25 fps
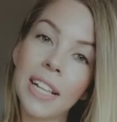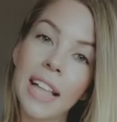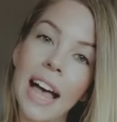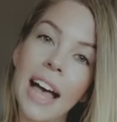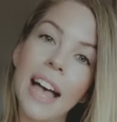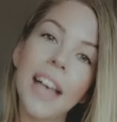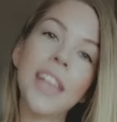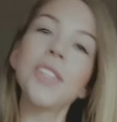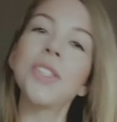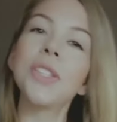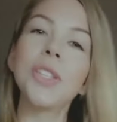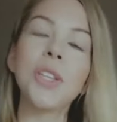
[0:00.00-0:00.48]

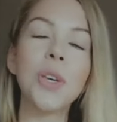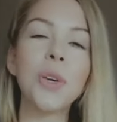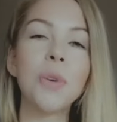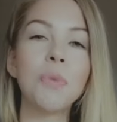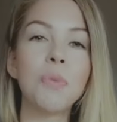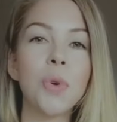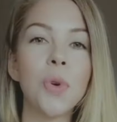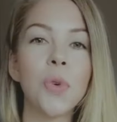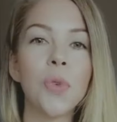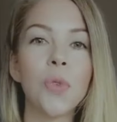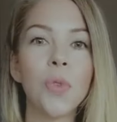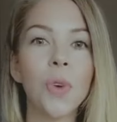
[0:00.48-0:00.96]
as you
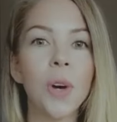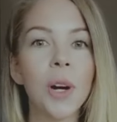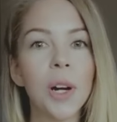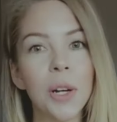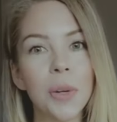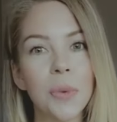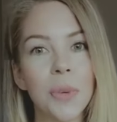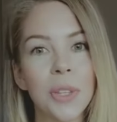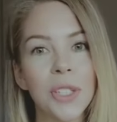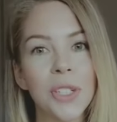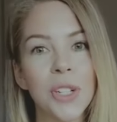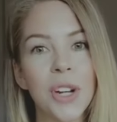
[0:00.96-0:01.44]
move forward
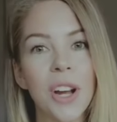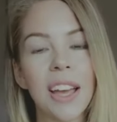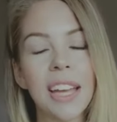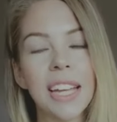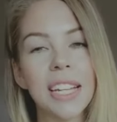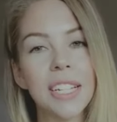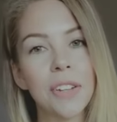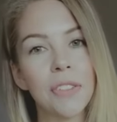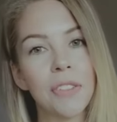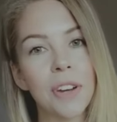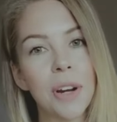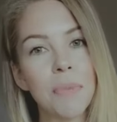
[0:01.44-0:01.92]
with trying
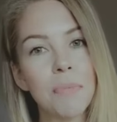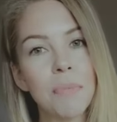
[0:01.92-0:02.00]
different